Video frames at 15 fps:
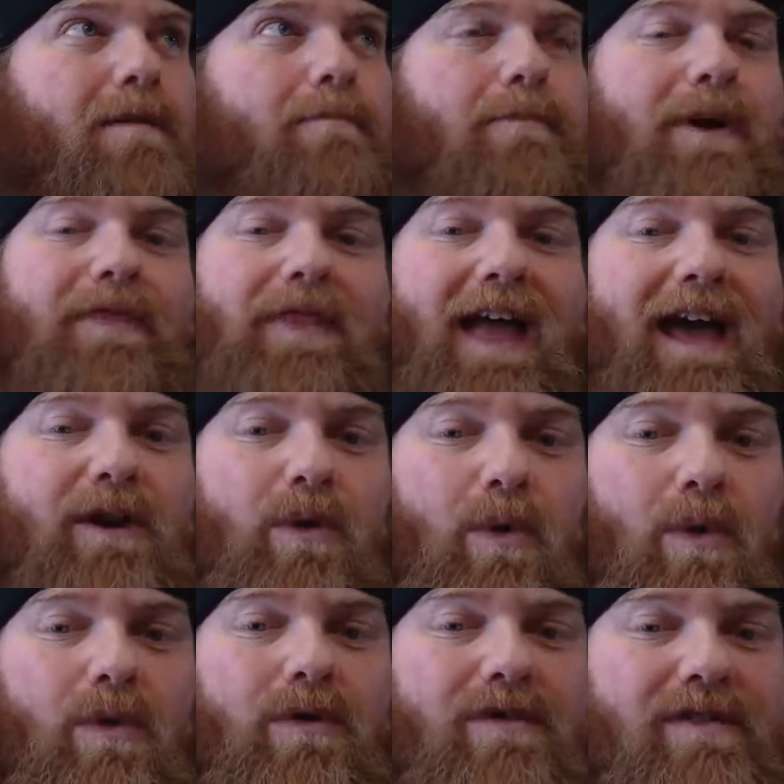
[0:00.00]
But that
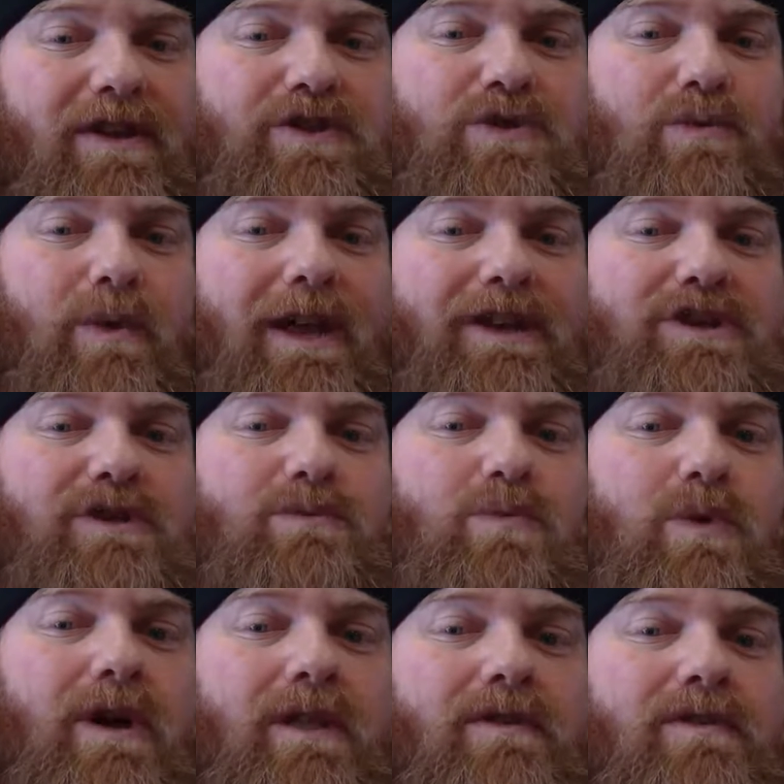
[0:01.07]
whole
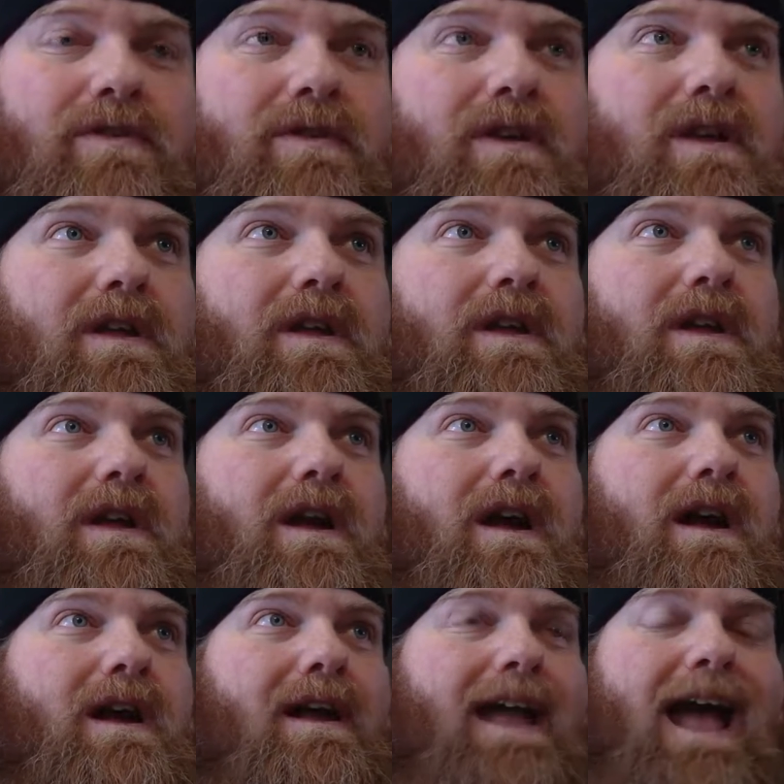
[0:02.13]
situation
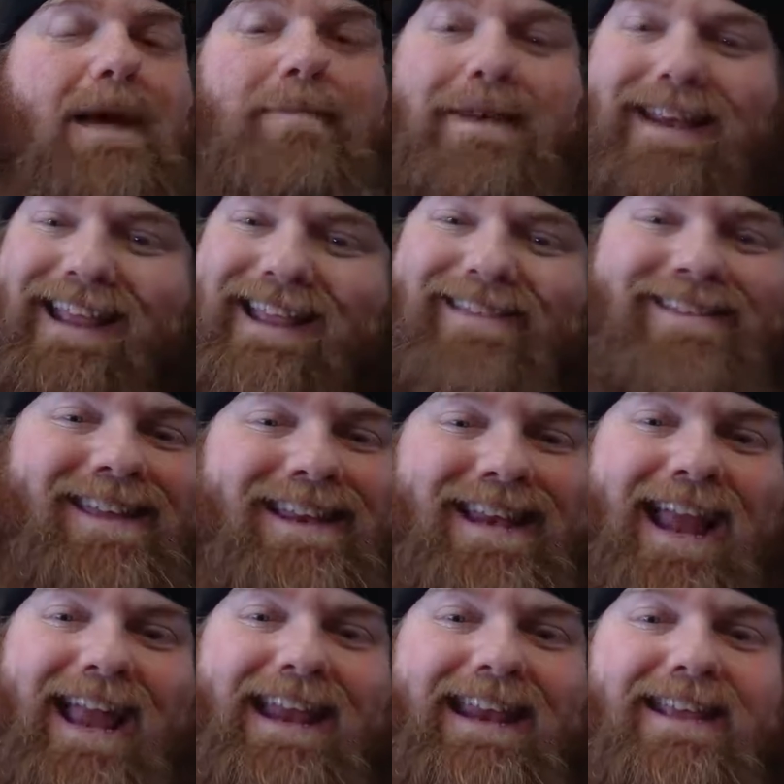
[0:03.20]
it happened
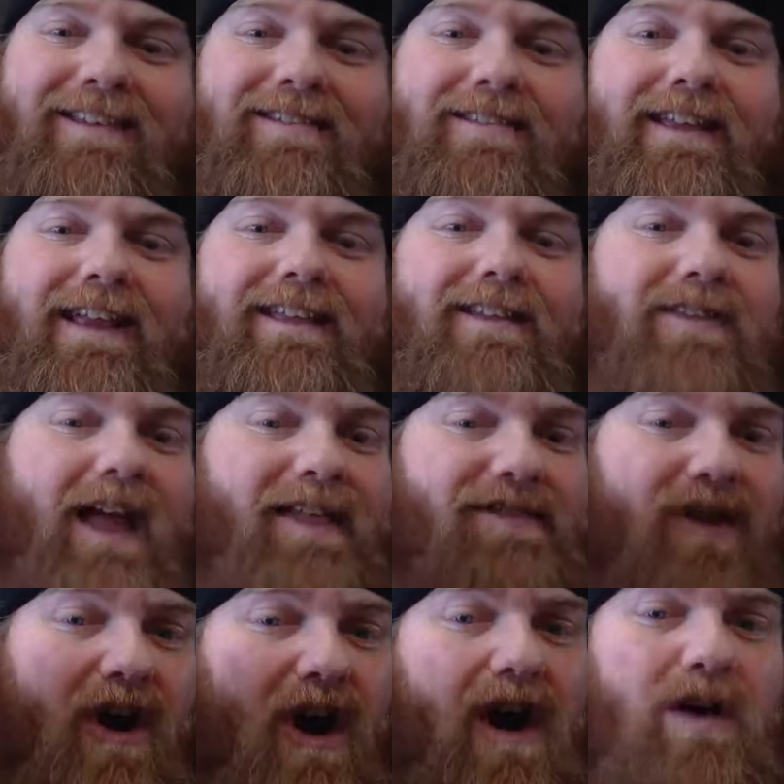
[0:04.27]
instantaneously.
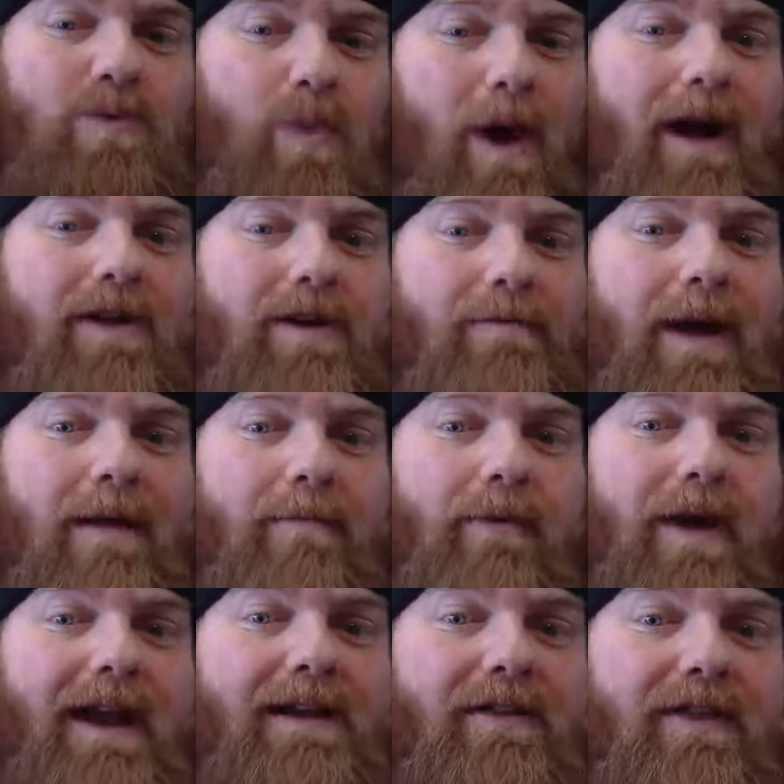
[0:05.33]
That's hardwired in my
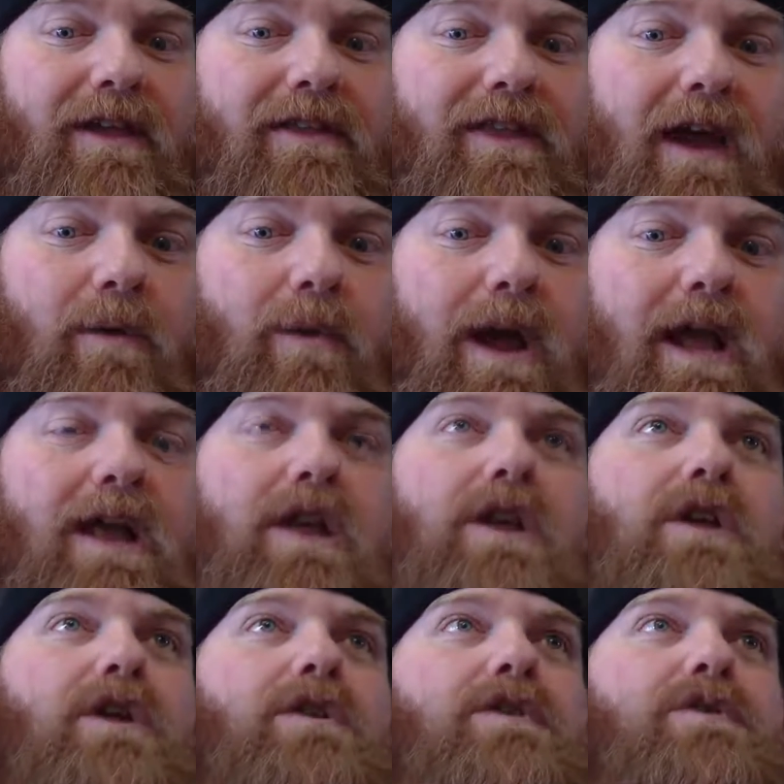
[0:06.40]
brain to think that way.
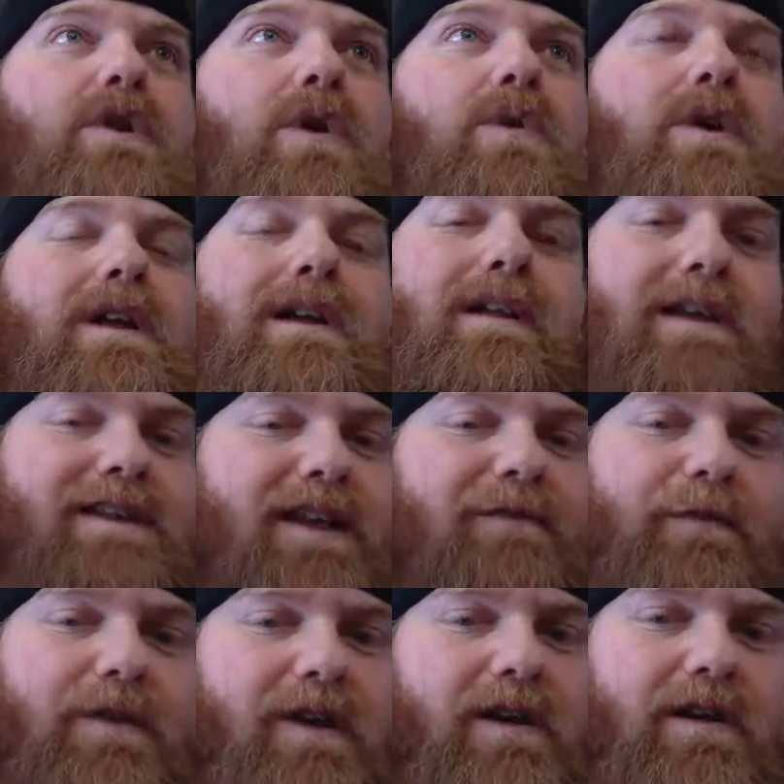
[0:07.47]
So a
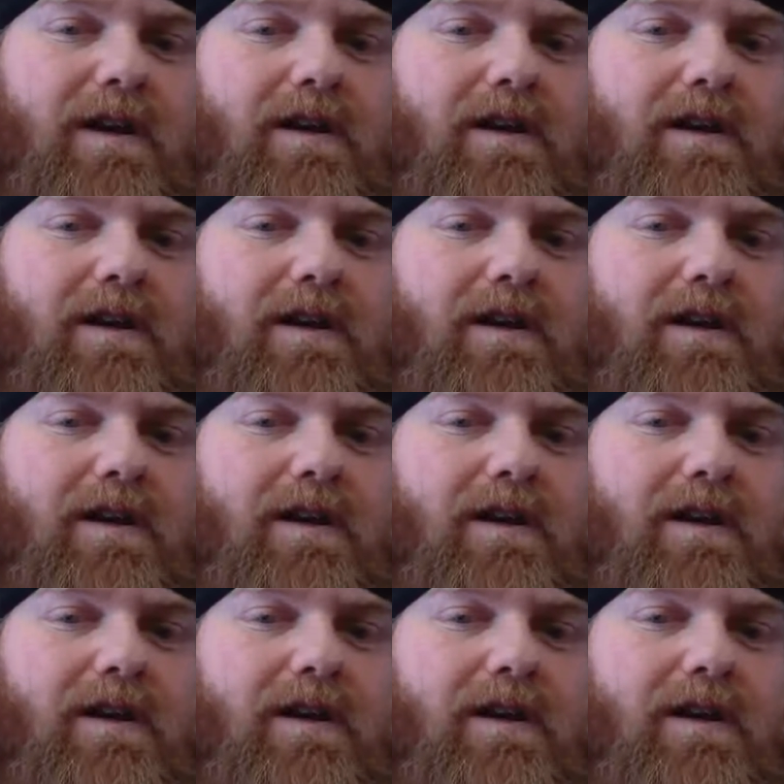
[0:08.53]
different